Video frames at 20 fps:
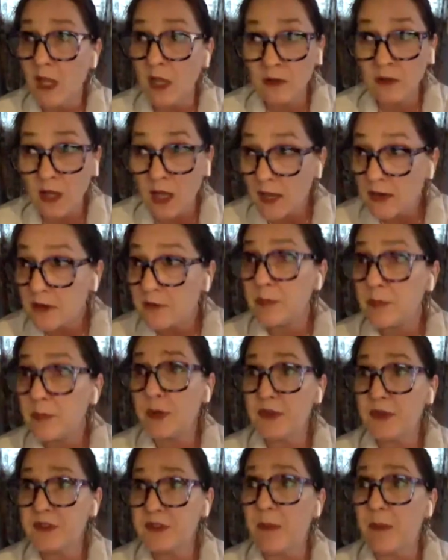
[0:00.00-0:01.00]
a lot of
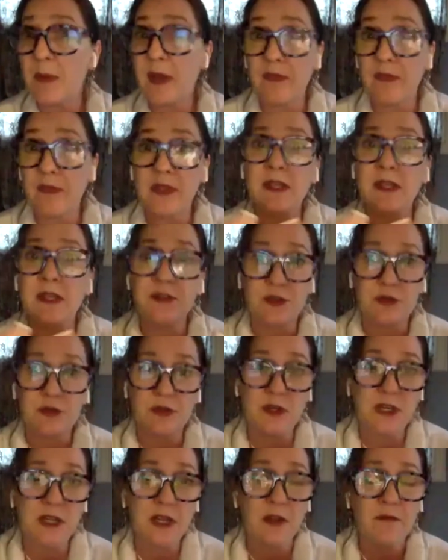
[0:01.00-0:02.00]
books about the
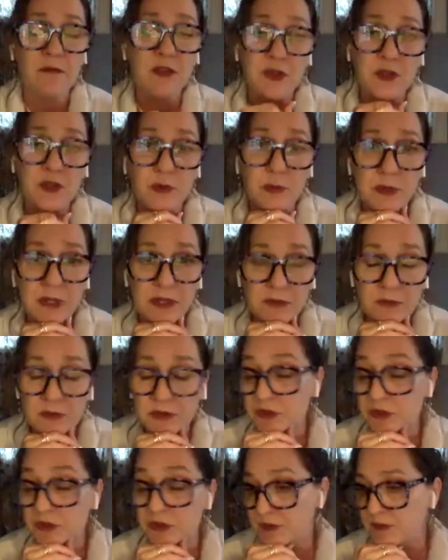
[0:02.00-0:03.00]
history of the UP,
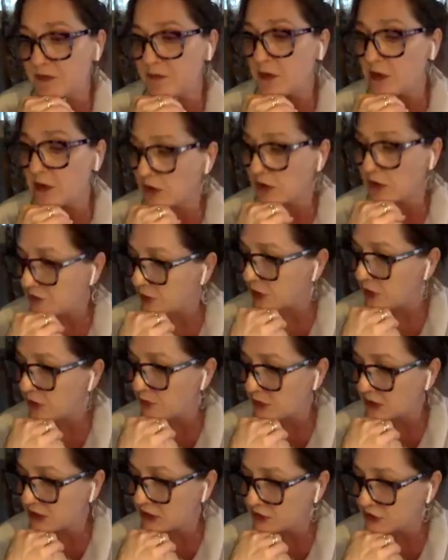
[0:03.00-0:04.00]
which is very, very
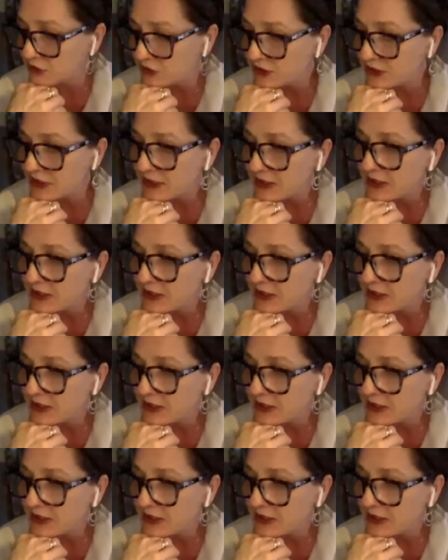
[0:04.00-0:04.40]
rich.